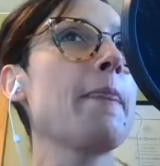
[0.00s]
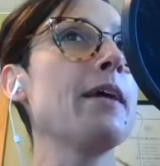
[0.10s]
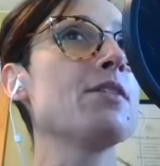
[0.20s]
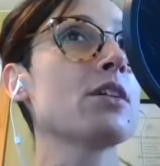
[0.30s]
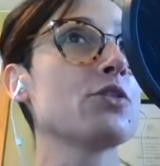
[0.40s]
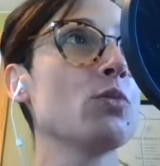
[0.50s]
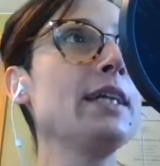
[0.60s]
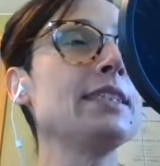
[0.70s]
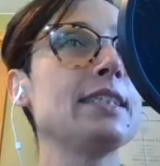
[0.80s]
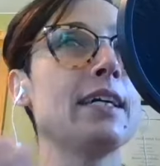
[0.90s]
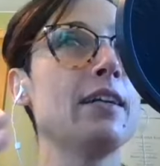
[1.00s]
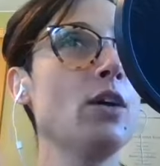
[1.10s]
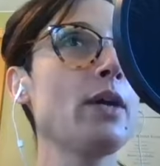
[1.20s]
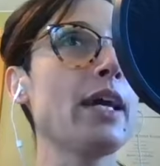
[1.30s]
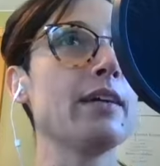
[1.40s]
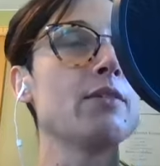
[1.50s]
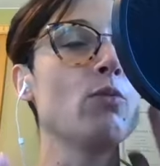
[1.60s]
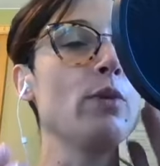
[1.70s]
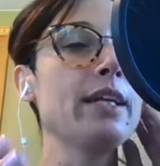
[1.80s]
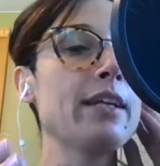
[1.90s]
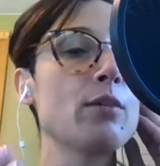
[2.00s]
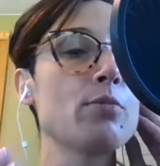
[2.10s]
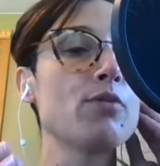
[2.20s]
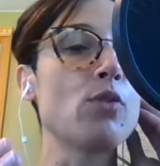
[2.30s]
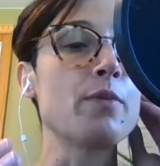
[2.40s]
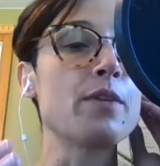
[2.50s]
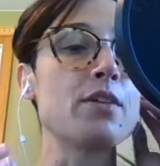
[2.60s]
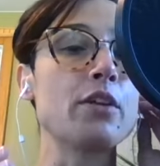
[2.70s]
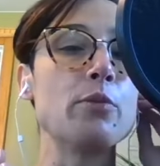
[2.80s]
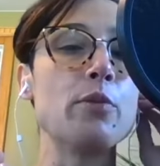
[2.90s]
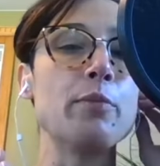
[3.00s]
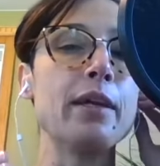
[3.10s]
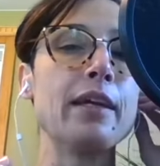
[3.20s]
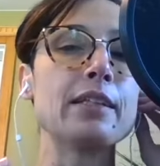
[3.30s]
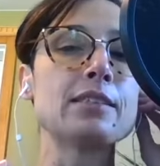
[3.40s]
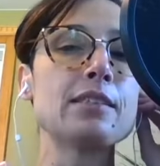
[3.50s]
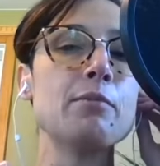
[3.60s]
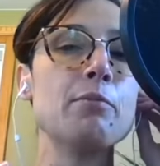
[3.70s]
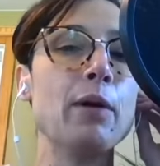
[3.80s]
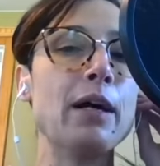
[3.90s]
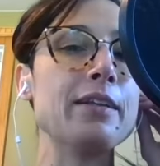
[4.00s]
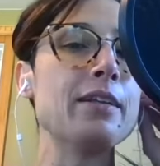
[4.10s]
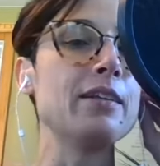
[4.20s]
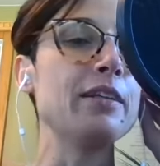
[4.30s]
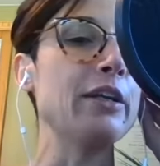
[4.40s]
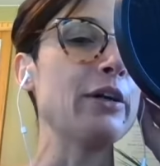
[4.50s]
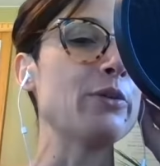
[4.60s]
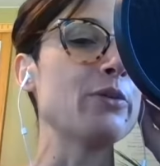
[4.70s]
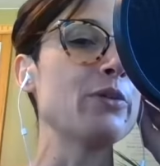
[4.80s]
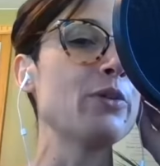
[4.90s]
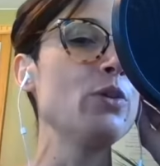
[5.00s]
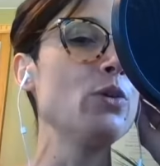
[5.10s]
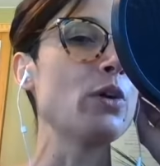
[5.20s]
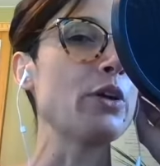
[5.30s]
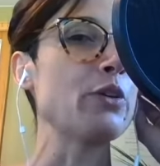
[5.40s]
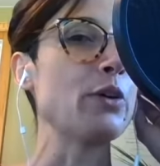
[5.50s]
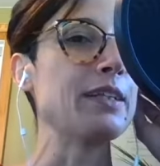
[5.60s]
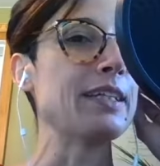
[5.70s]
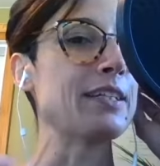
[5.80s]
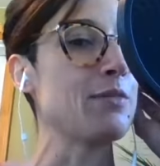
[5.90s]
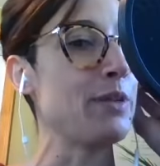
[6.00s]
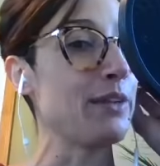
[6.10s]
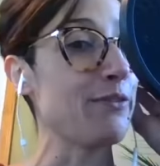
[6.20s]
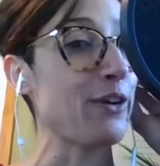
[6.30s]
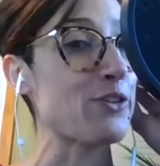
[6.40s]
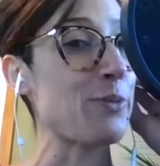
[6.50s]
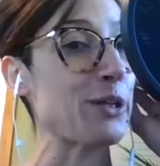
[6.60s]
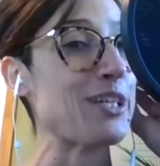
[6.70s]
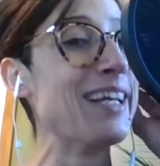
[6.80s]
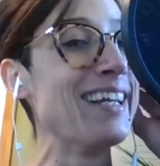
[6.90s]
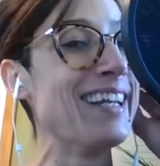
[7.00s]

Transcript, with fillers: And Dr. White said, okay, we can now perform this on human beings, but you know, who are you going to get to be the first person?